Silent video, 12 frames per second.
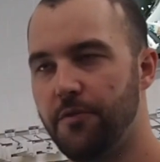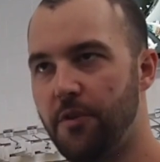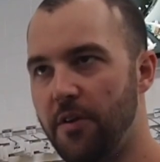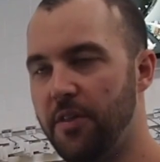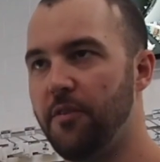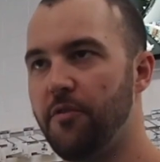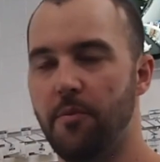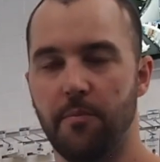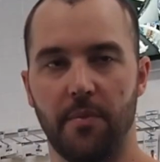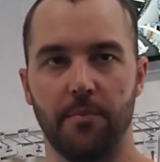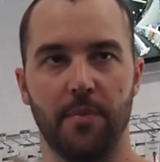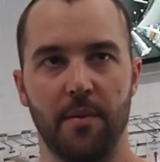I think
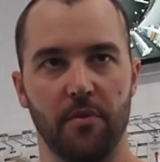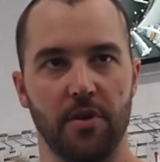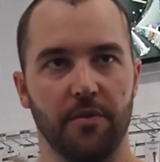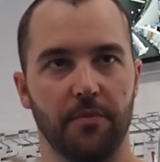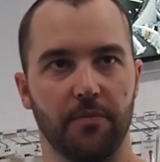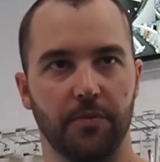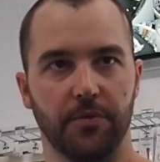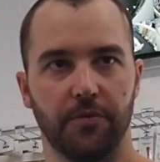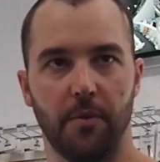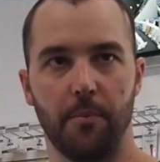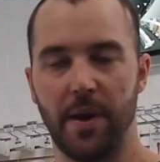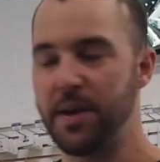from memory,
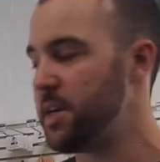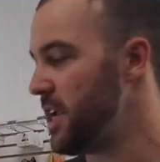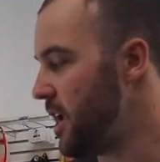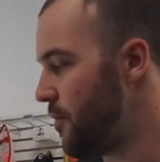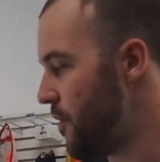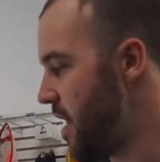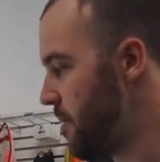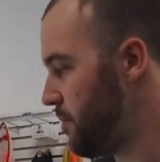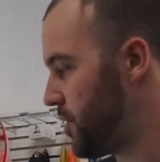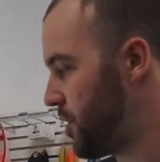from Bundigi Ramp